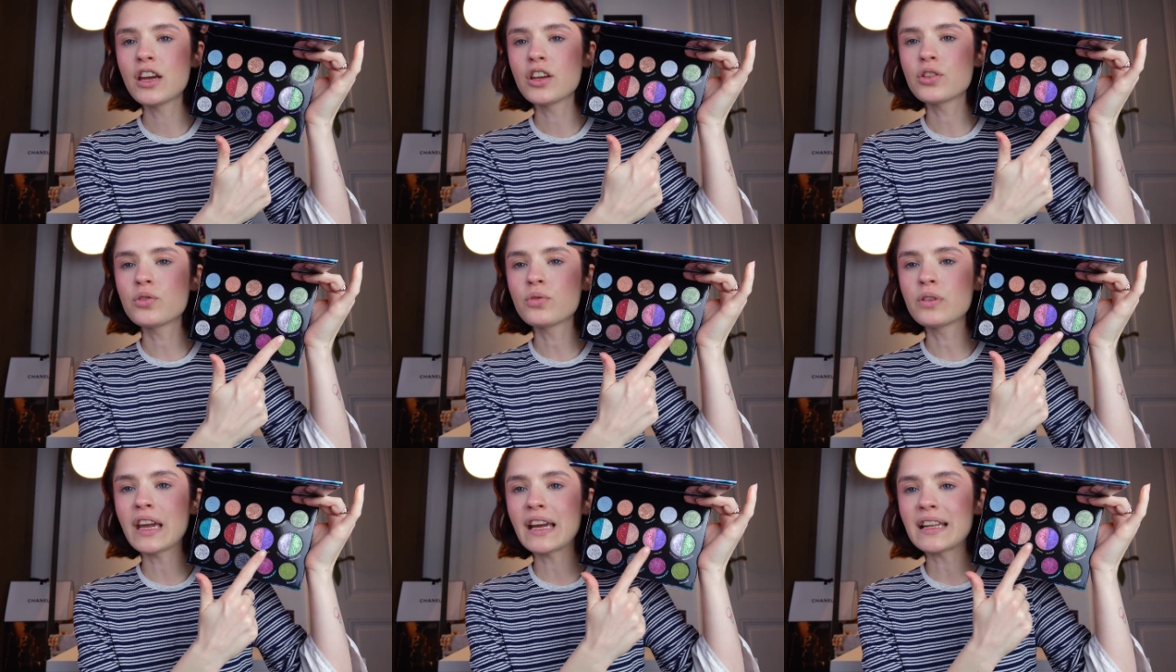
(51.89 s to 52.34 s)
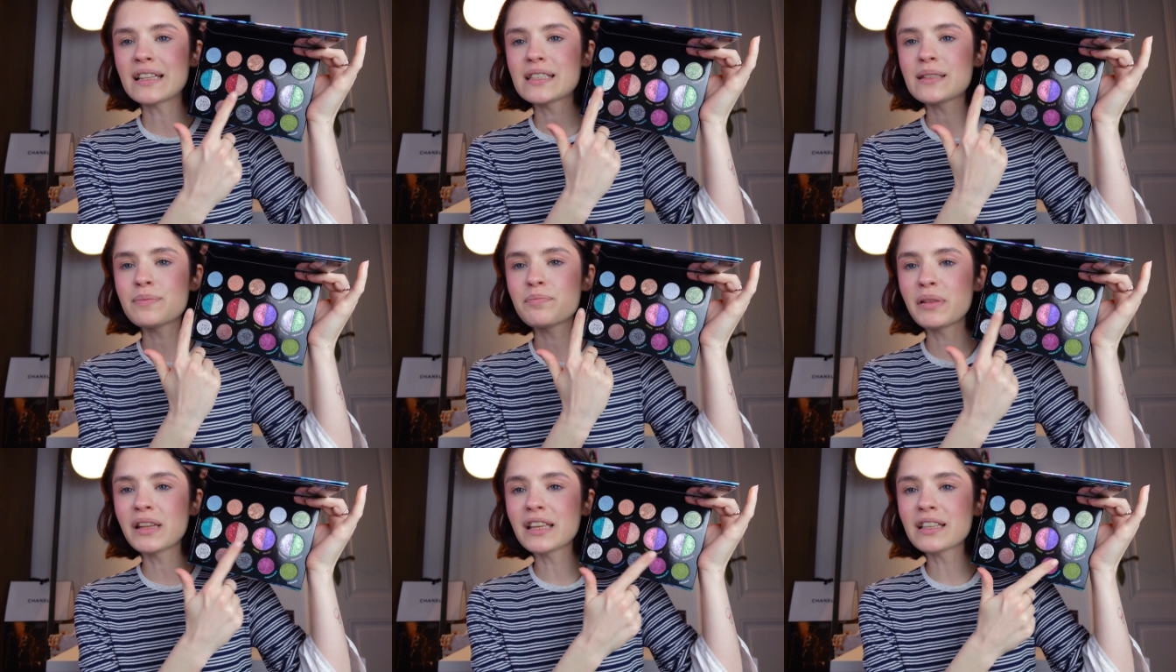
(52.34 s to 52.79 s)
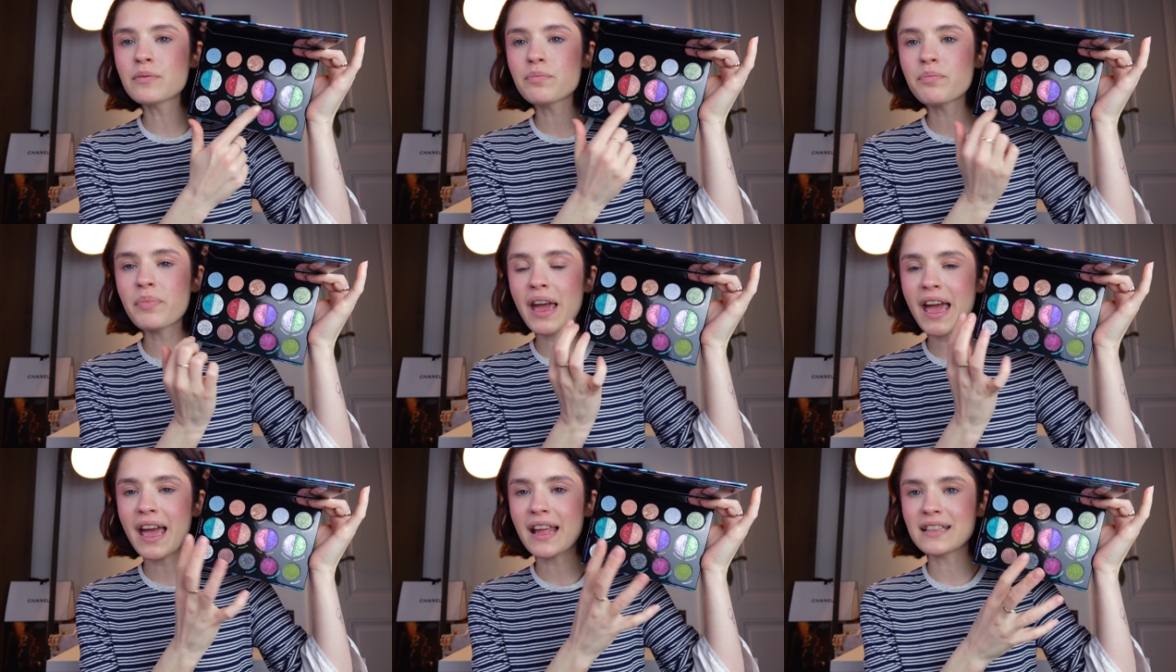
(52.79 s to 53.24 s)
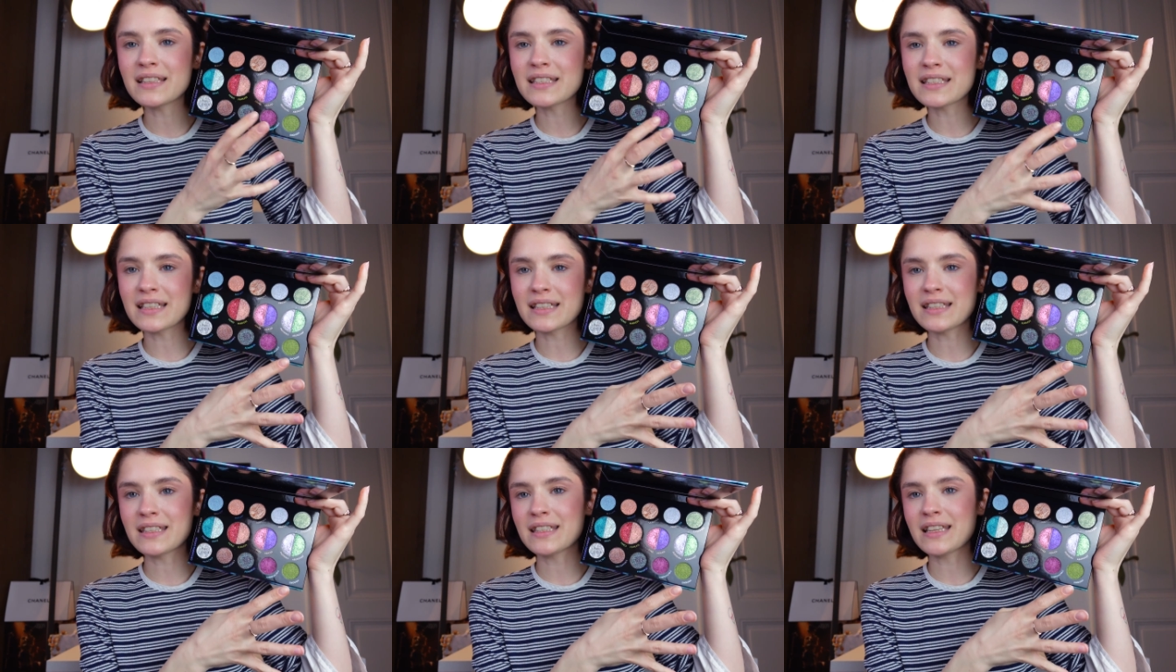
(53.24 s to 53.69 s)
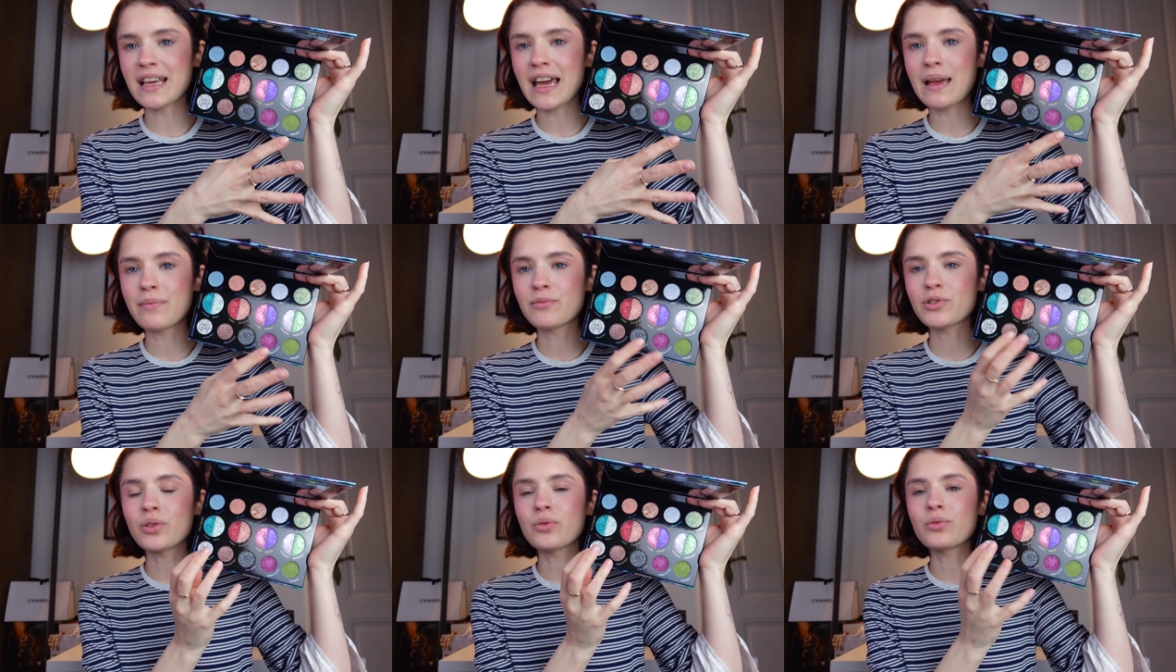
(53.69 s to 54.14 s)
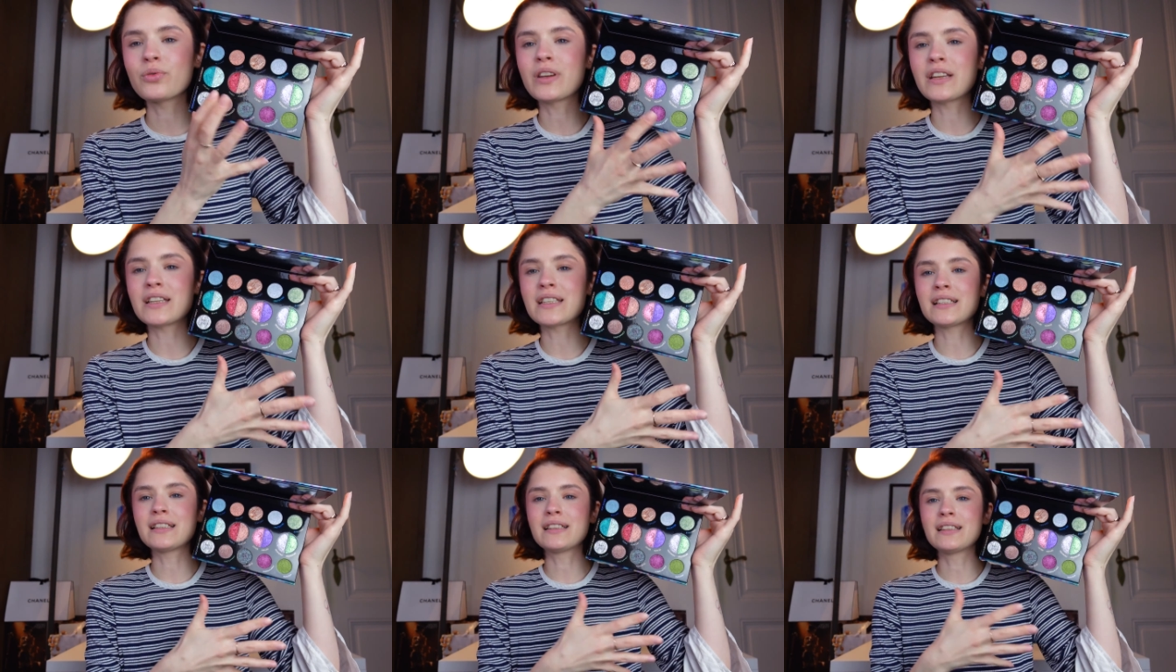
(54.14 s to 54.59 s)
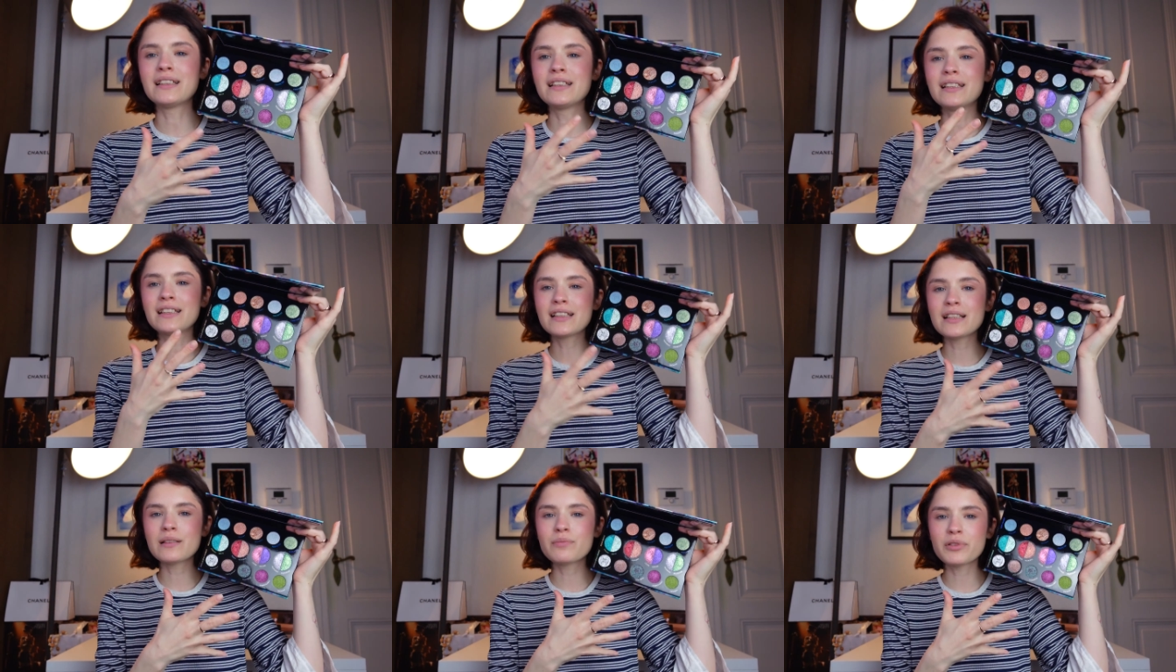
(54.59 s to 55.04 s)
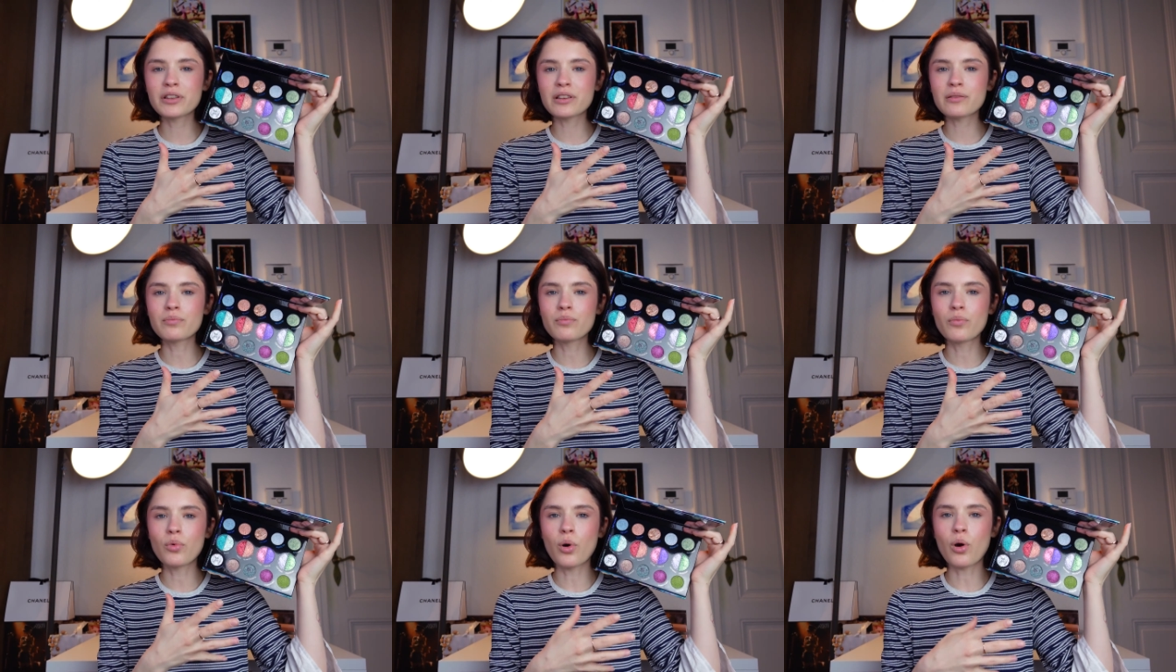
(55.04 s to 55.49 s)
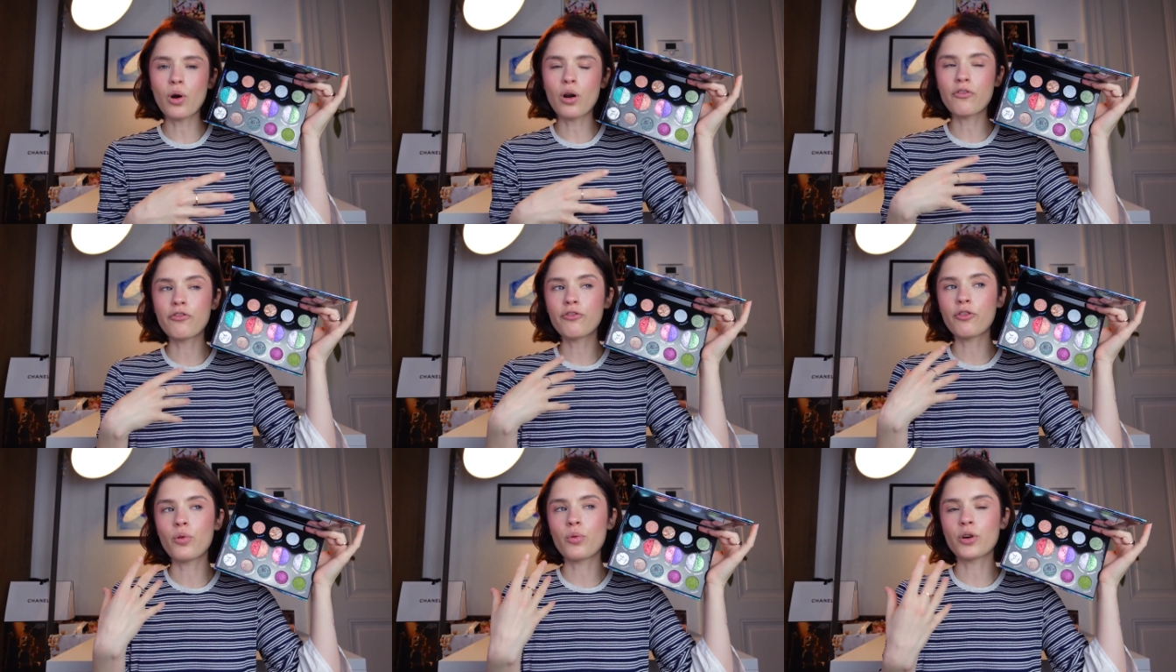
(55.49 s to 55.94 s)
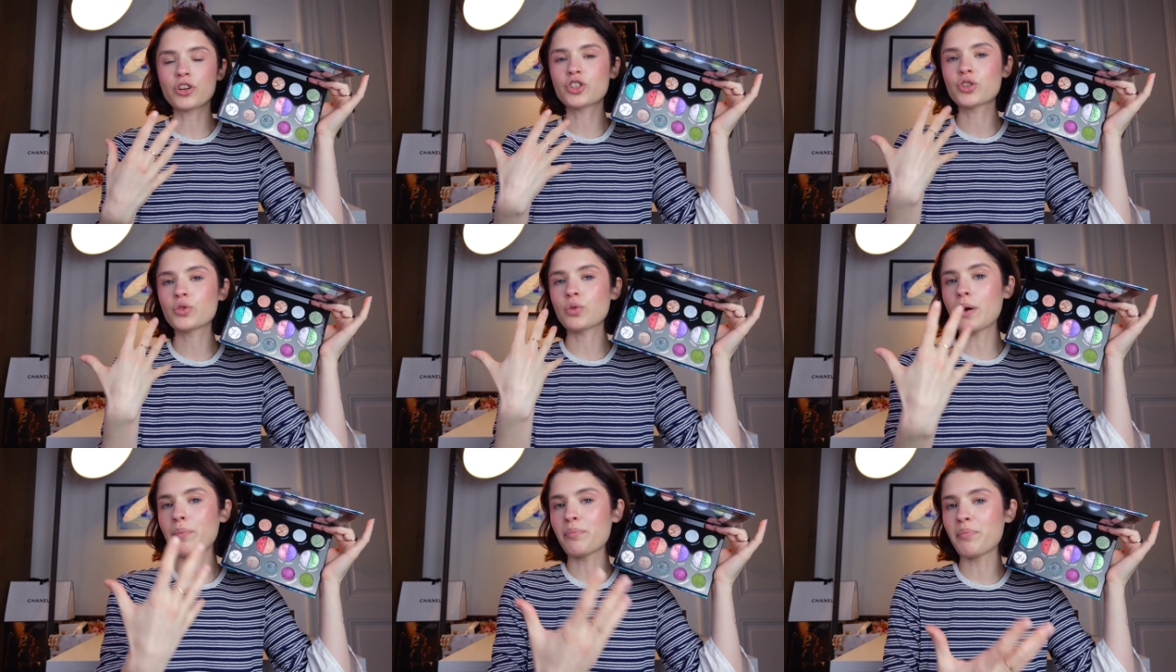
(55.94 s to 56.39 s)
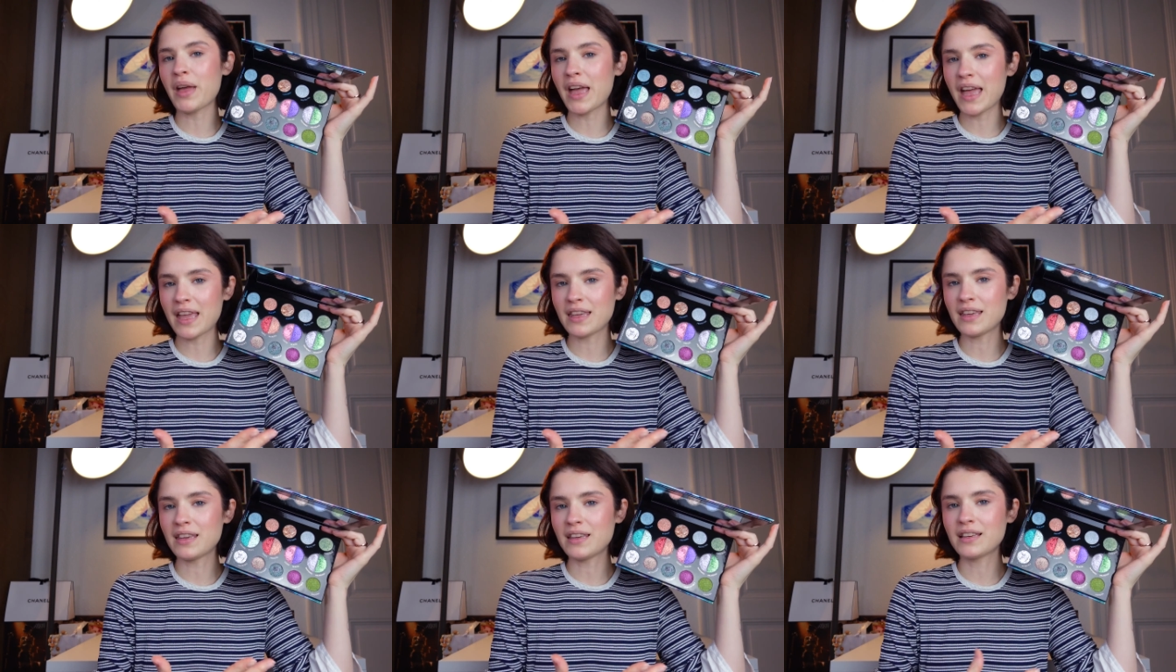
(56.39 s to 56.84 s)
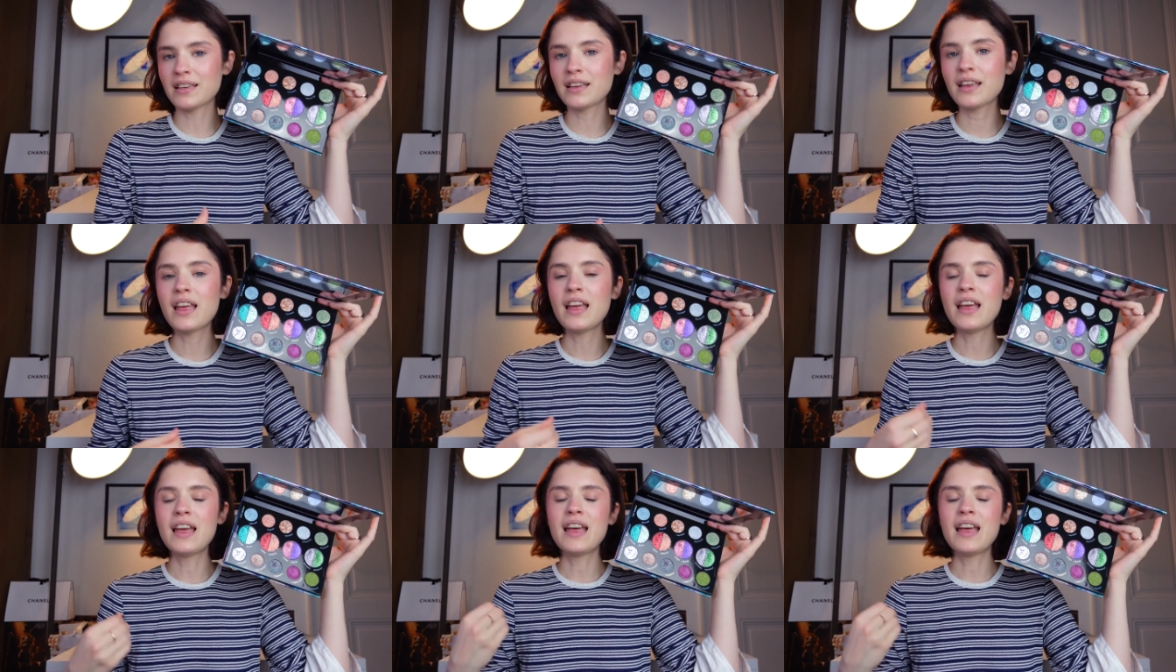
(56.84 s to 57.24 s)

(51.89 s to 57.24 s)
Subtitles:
you get split pans this time, so you get a little bit more for what you are paying.